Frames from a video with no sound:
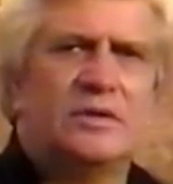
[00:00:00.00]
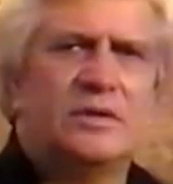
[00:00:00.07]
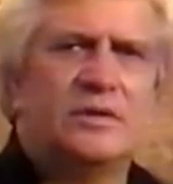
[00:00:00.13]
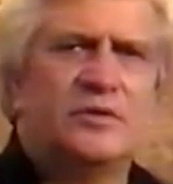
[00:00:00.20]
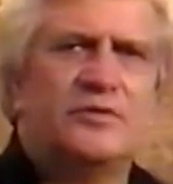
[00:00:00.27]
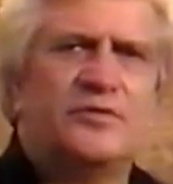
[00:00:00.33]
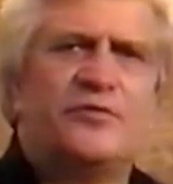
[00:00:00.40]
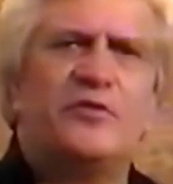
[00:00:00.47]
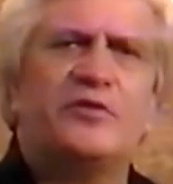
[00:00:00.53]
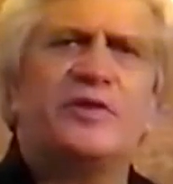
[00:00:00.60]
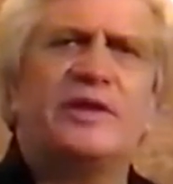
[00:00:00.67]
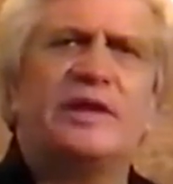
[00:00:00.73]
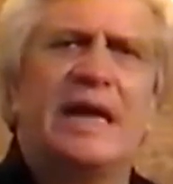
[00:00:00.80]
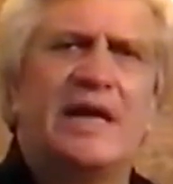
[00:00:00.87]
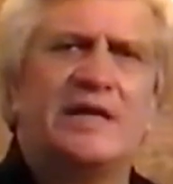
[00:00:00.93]
To further
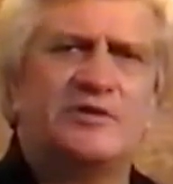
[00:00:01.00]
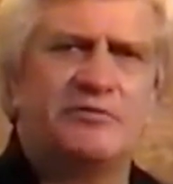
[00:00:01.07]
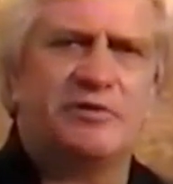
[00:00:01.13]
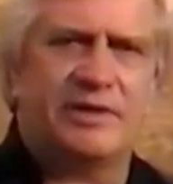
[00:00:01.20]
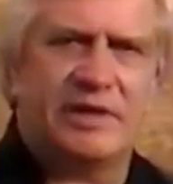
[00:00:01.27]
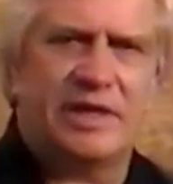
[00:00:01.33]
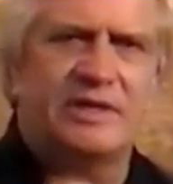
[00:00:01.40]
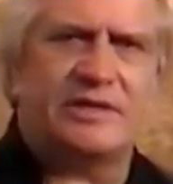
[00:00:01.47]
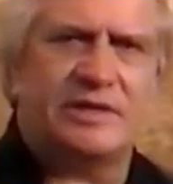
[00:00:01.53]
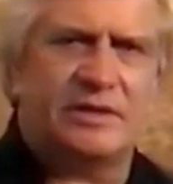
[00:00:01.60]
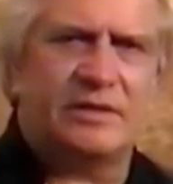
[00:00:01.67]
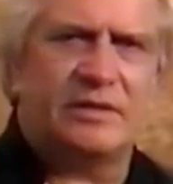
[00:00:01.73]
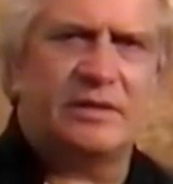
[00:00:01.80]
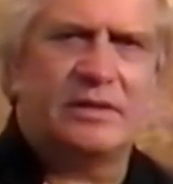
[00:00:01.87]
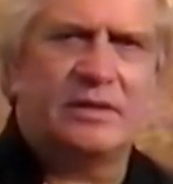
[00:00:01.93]
enhance retention,
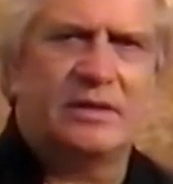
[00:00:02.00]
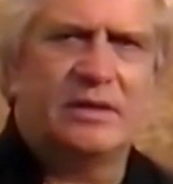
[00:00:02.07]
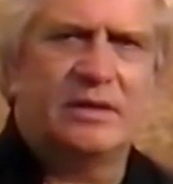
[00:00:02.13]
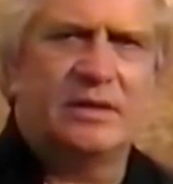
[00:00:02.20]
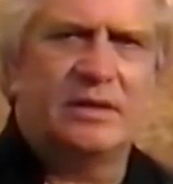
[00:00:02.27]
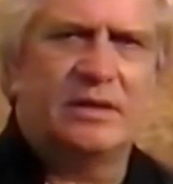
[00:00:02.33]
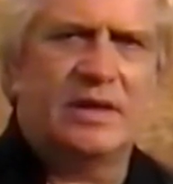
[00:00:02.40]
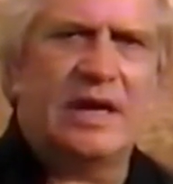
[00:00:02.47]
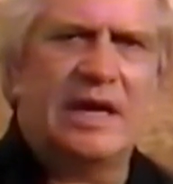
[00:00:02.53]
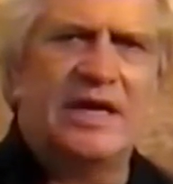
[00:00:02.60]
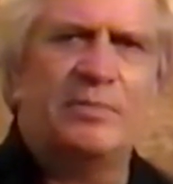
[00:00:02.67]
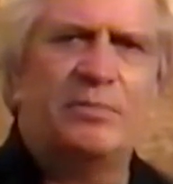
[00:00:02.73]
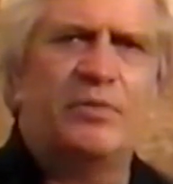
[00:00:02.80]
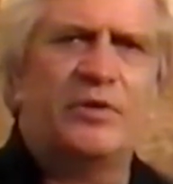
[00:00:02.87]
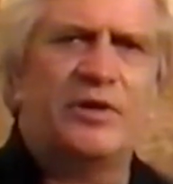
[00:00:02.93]
I
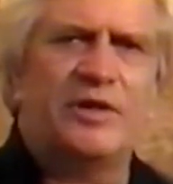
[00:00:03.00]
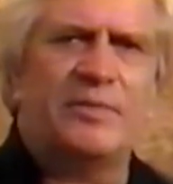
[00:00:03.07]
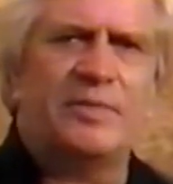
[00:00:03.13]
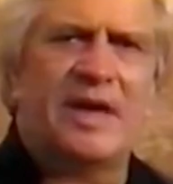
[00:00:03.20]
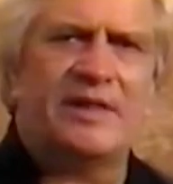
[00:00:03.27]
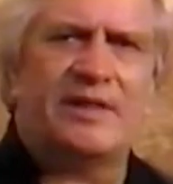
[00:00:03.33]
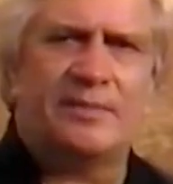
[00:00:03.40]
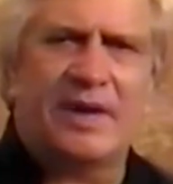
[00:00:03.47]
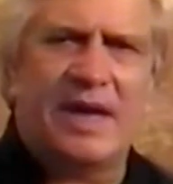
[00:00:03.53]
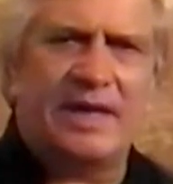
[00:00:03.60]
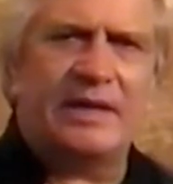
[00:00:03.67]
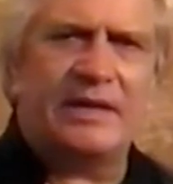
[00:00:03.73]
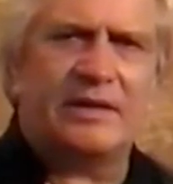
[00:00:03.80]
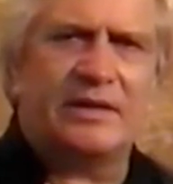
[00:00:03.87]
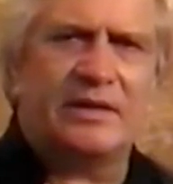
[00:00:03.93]
employ the mathematic
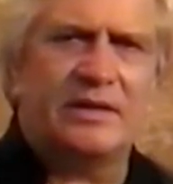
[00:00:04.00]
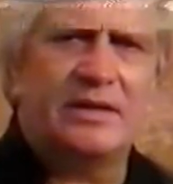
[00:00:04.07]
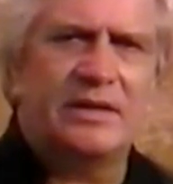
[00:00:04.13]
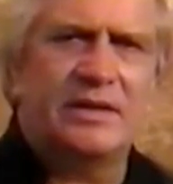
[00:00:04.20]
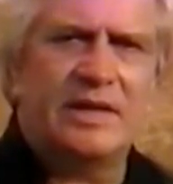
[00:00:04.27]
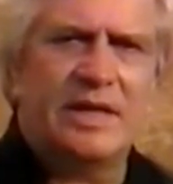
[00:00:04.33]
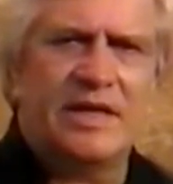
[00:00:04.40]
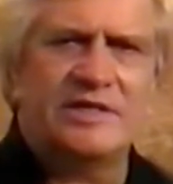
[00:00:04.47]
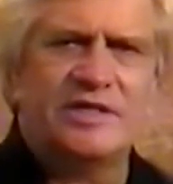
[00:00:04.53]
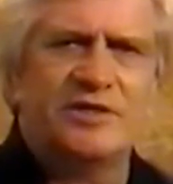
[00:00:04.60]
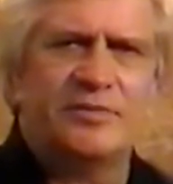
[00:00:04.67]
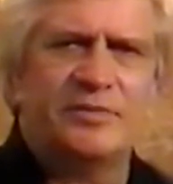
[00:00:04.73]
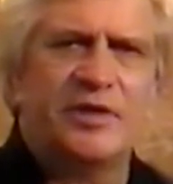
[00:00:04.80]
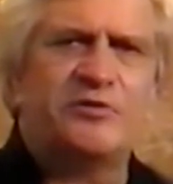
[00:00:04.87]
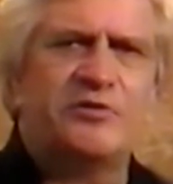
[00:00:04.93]
and
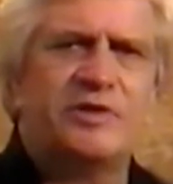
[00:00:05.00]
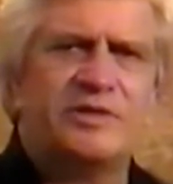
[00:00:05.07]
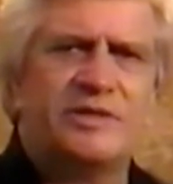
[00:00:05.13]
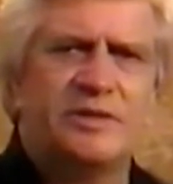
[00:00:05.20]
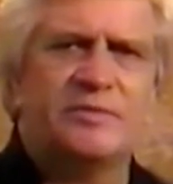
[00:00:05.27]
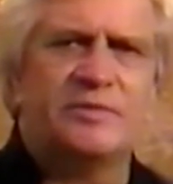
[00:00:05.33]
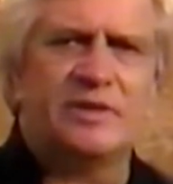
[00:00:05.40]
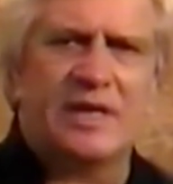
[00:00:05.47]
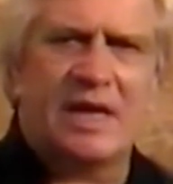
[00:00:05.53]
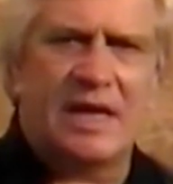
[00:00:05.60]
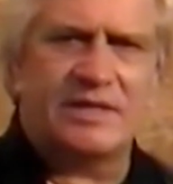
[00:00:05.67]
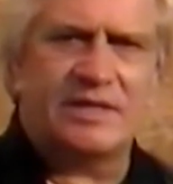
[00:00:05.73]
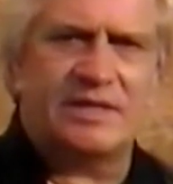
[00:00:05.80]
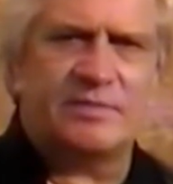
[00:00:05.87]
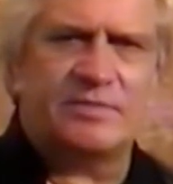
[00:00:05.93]
geometric symbol
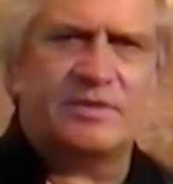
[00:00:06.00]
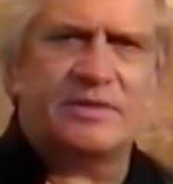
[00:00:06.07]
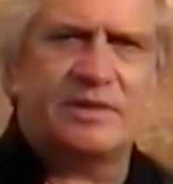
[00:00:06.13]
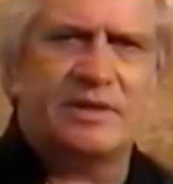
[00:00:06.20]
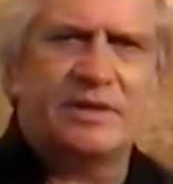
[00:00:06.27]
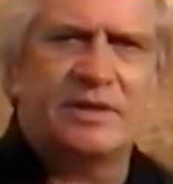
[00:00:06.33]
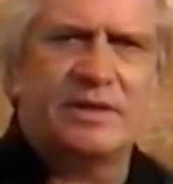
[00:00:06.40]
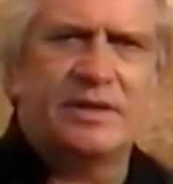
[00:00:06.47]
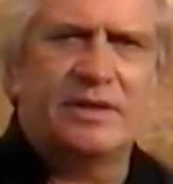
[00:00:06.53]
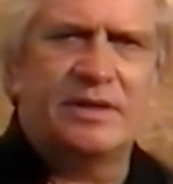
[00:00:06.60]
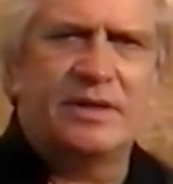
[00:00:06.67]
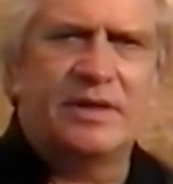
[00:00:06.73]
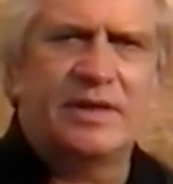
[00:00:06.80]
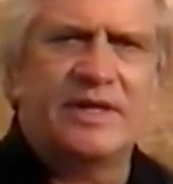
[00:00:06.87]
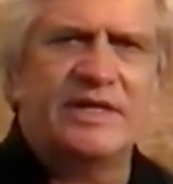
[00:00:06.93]
concepts.
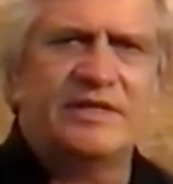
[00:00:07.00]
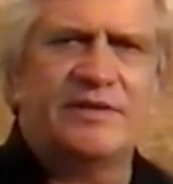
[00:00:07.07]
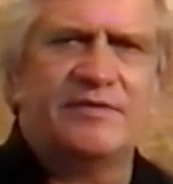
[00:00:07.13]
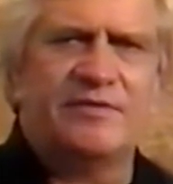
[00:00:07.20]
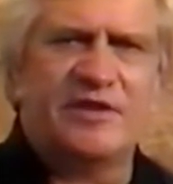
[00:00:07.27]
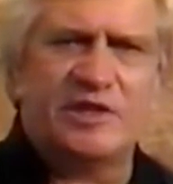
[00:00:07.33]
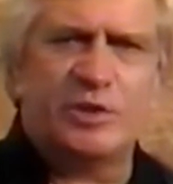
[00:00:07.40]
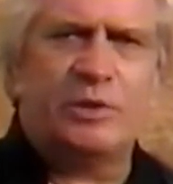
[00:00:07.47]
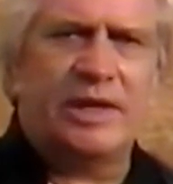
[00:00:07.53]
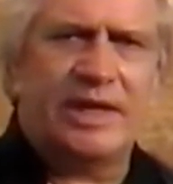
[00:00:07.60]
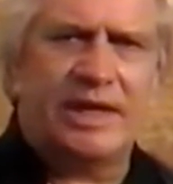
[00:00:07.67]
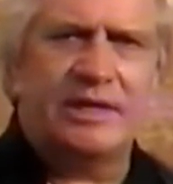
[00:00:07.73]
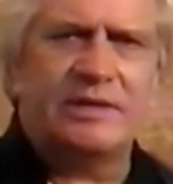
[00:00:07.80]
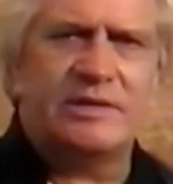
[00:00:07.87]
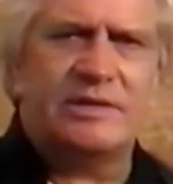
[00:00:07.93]
These are visual
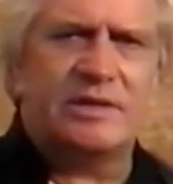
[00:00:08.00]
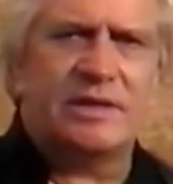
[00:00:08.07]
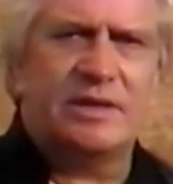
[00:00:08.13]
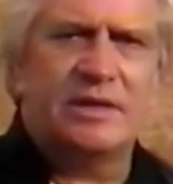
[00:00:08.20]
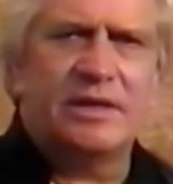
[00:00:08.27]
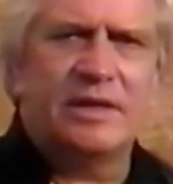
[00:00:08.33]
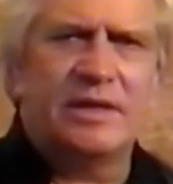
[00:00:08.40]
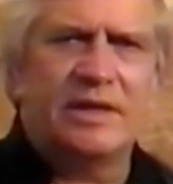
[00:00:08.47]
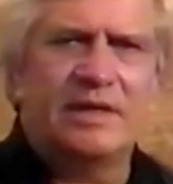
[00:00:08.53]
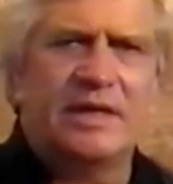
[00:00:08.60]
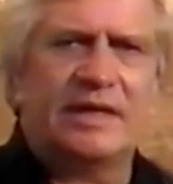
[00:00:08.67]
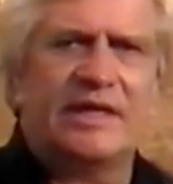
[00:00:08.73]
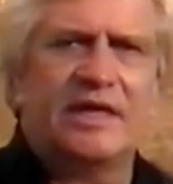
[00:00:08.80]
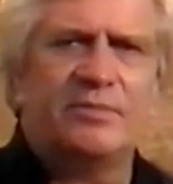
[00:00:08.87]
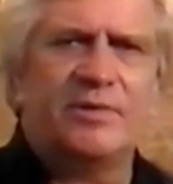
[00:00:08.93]
aids that
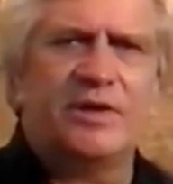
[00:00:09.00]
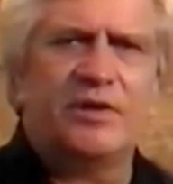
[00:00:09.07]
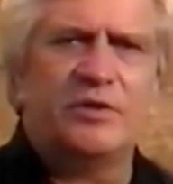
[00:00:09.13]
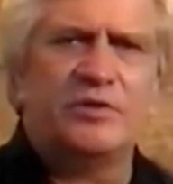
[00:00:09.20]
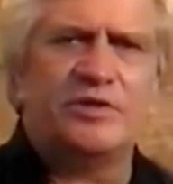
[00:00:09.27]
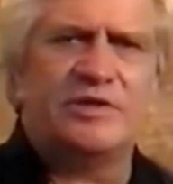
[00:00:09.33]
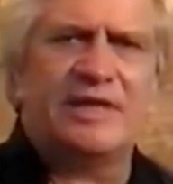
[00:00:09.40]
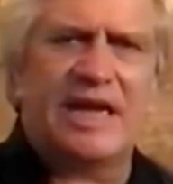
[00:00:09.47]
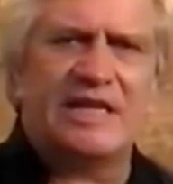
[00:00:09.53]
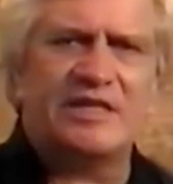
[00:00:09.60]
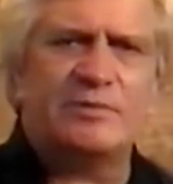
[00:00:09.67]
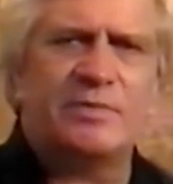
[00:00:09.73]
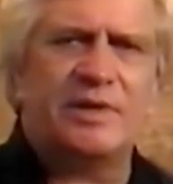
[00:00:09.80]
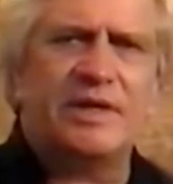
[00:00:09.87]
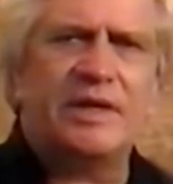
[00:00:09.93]
can be used
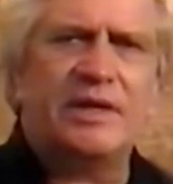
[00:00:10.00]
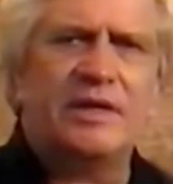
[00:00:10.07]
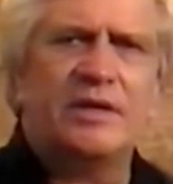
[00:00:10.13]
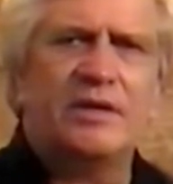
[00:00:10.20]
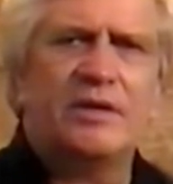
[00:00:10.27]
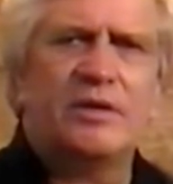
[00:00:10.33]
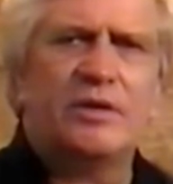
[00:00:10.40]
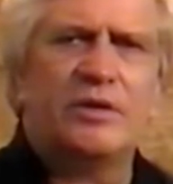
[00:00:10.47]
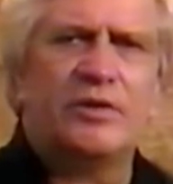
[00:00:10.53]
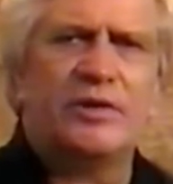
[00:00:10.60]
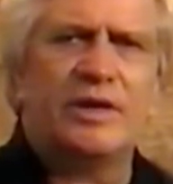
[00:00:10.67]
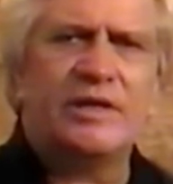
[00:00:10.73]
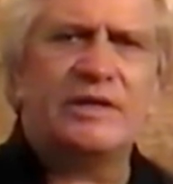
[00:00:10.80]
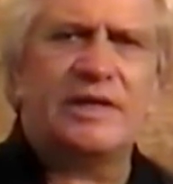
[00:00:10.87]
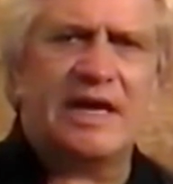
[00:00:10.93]
tangibly or
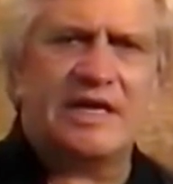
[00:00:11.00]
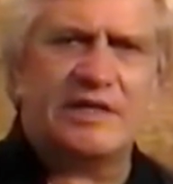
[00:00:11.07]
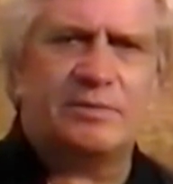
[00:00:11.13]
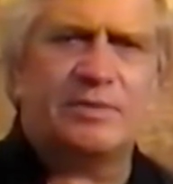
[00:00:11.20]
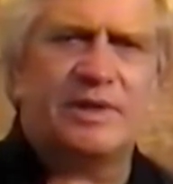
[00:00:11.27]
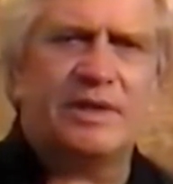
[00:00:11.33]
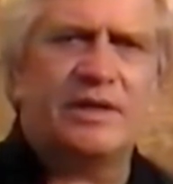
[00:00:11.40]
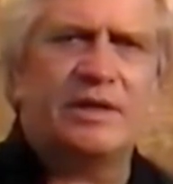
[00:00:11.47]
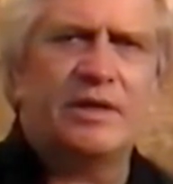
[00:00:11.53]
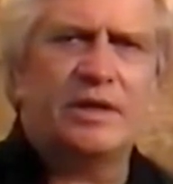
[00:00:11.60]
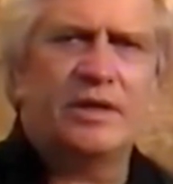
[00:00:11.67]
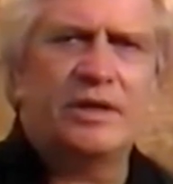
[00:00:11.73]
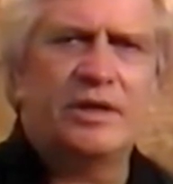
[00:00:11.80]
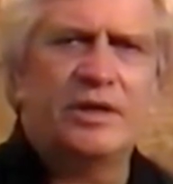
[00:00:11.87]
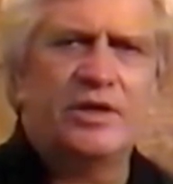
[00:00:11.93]
intangibly
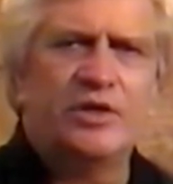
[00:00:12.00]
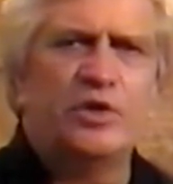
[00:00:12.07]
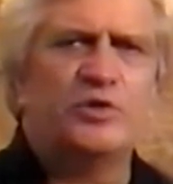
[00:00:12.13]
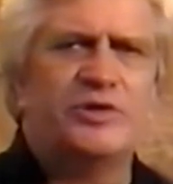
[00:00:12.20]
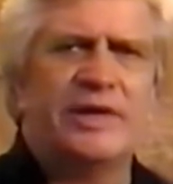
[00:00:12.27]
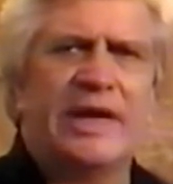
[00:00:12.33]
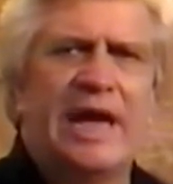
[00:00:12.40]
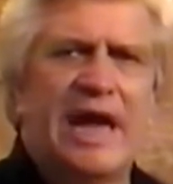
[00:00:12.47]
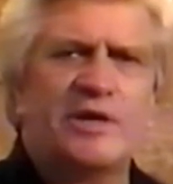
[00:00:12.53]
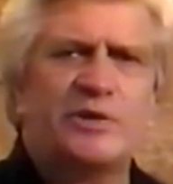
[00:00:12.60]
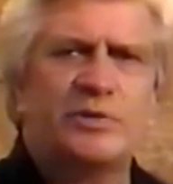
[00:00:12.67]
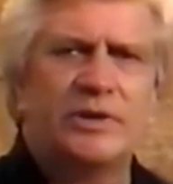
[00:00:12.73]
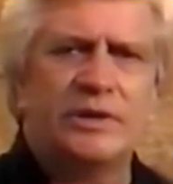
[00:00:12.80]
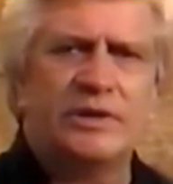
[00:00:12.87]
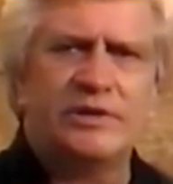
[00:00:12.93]
using
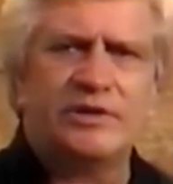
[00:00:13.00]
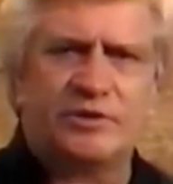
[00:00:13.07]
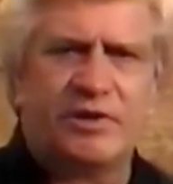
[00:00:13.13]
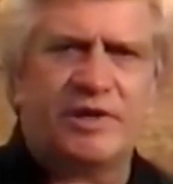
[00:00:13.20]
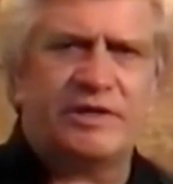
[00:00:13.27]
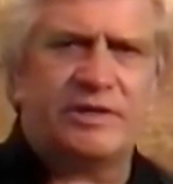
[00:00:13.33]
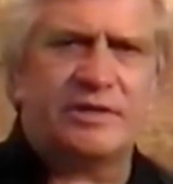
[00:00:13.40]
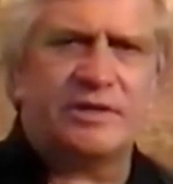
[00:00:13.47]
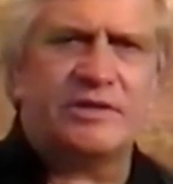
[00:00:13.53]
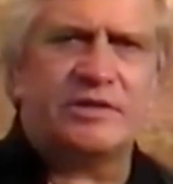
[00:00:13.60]
actual illustrations